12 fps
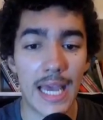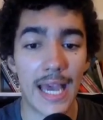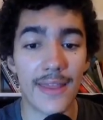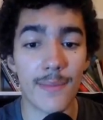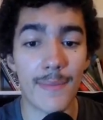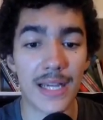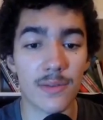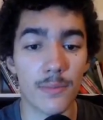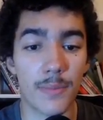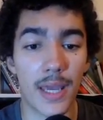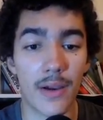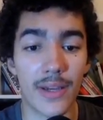and the maximum
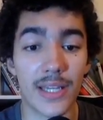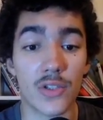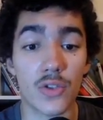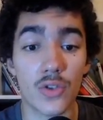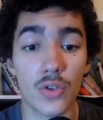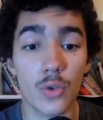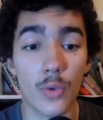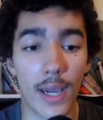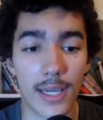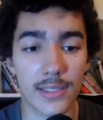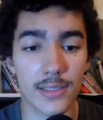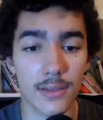payout is
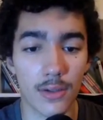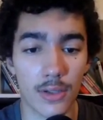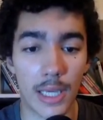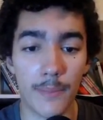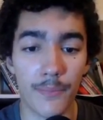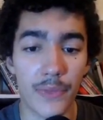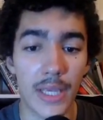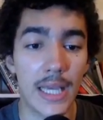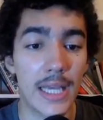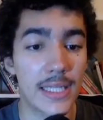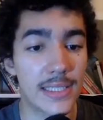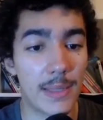2x. Okay,
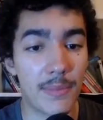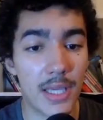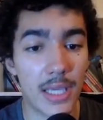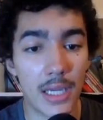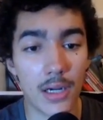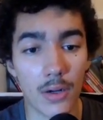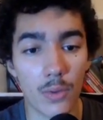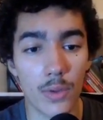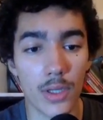same thing here.